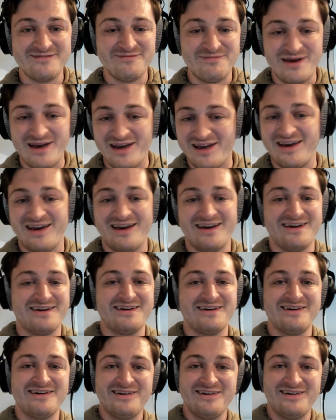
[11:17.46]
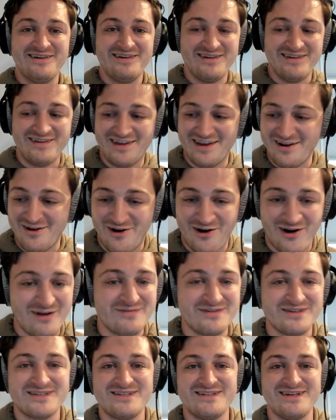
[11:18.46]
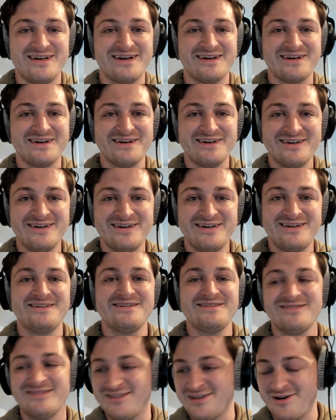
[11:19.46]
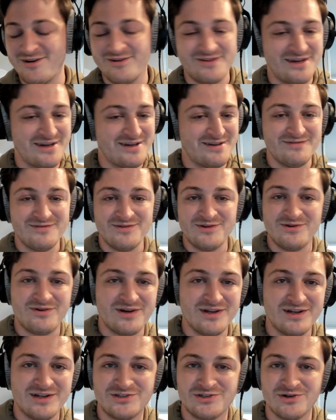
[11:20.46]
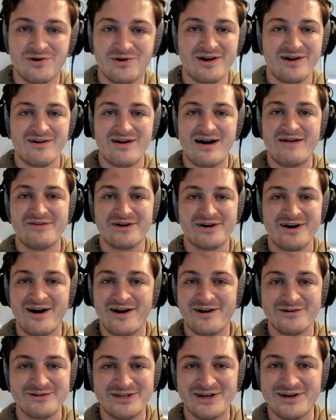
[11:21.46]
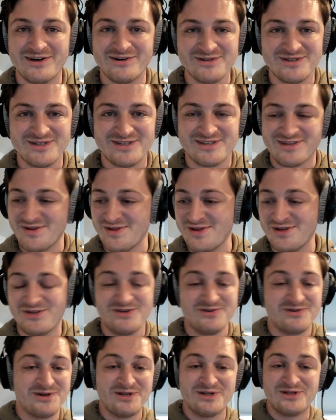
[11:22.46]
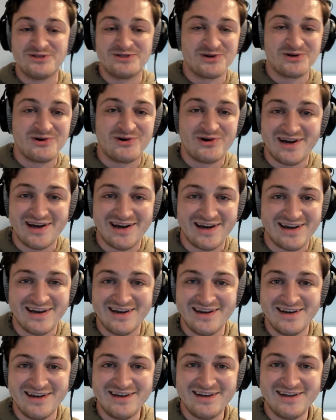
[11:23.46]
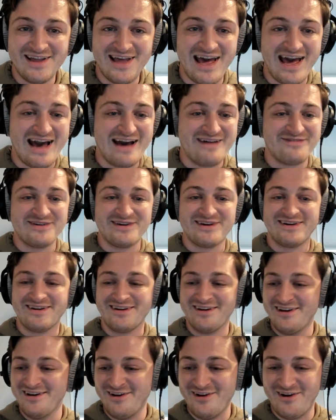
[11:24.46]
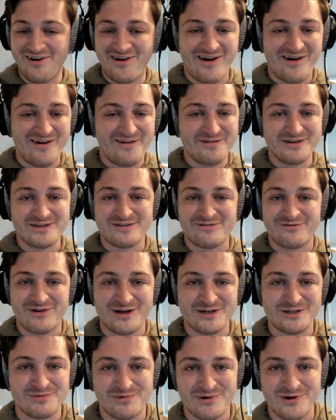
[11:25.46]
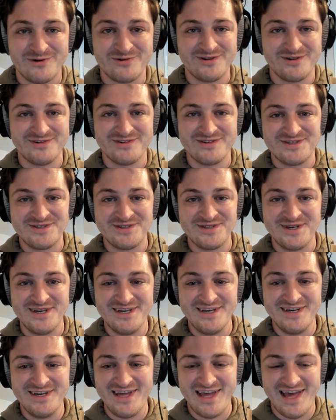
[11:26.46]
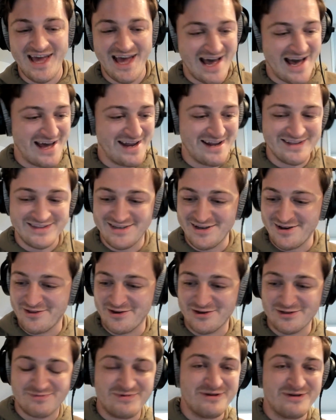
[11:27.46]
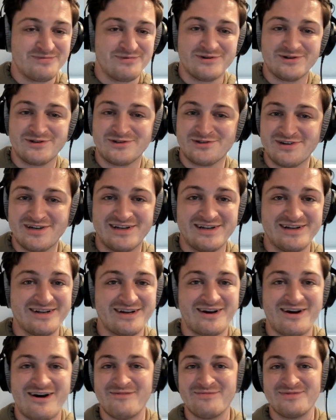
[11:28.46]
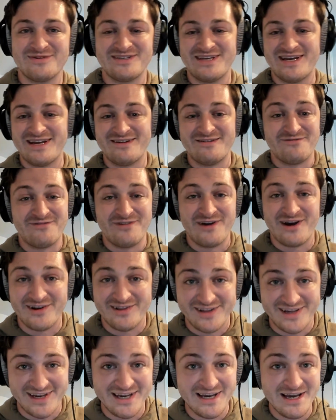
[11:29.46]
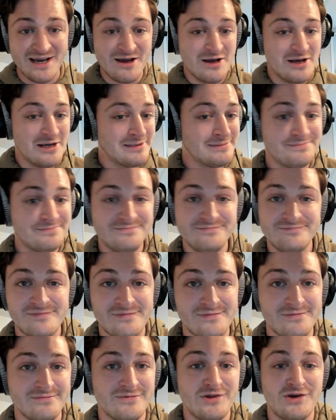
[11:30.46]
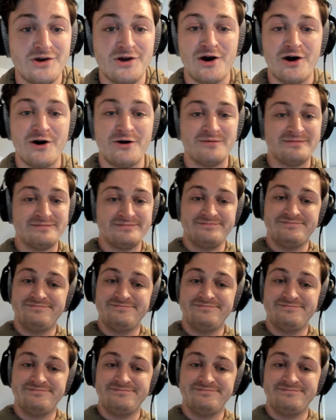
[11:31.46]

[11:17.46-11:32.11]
picking and harvesting so that you can enjoy your avocado toast, so that you can enjoy having all this fresh produce. And until those people are treated and compensated fairly, you know,